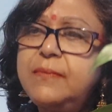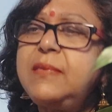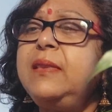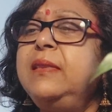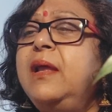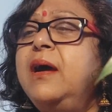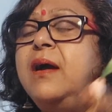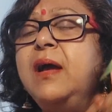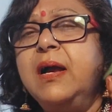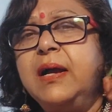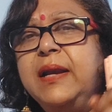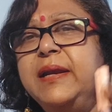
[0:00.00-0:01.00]
the
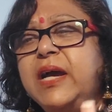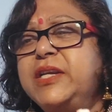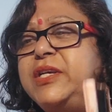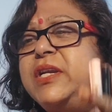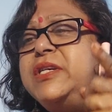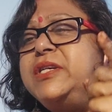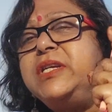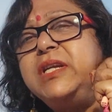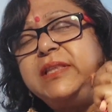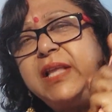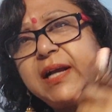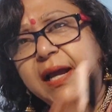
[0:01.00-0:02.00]

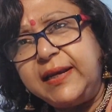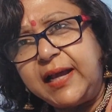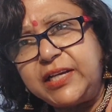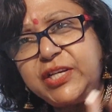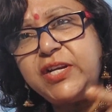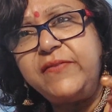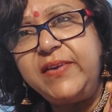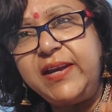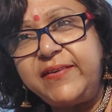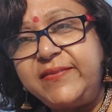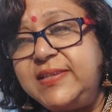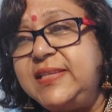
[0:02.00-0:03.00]
conduction of
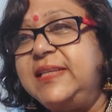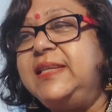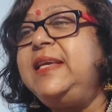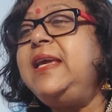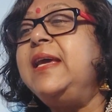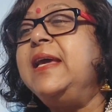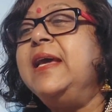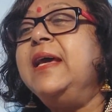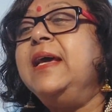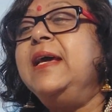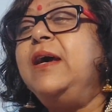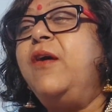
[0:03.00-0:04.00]
electricity
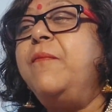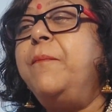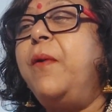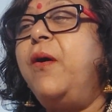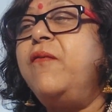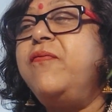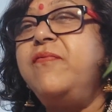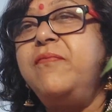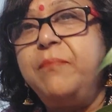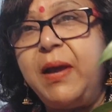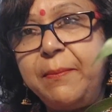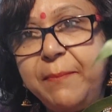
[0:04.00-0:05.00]

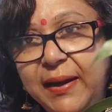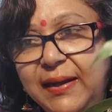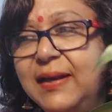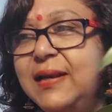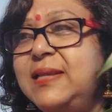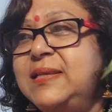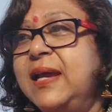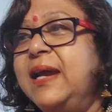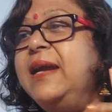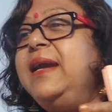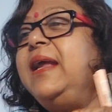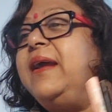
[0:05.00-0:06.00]
by metals
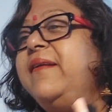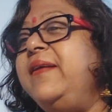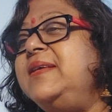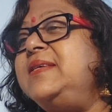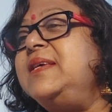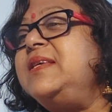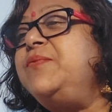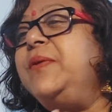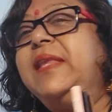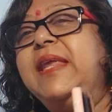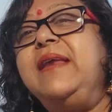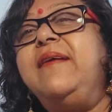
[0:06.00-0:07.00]
decreases
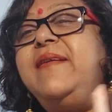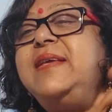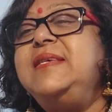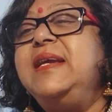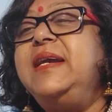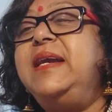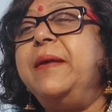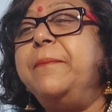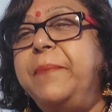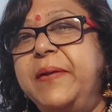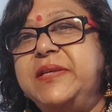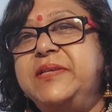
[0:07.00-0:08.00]
with increase in
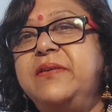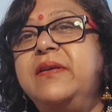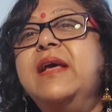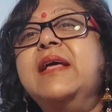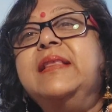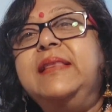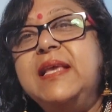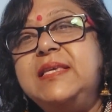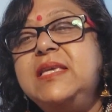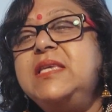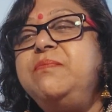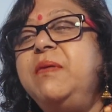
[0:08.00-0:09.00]
temperature.
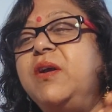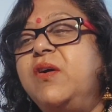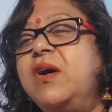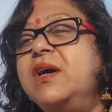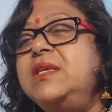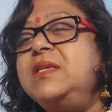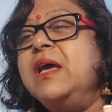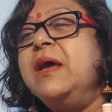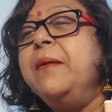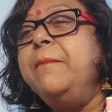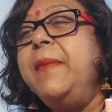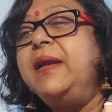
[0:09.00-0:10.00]
This is because
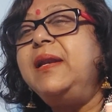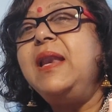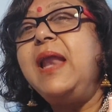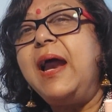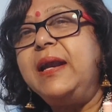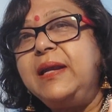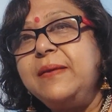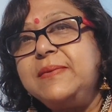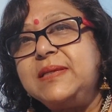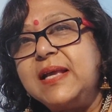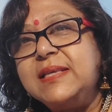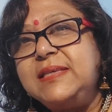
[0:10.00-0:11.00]
metal atoms
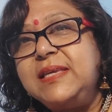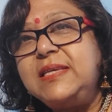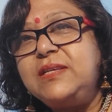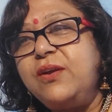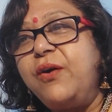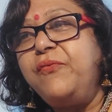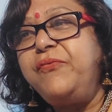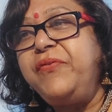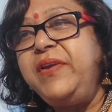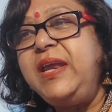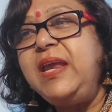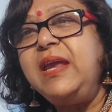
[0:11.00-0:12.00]
consist of free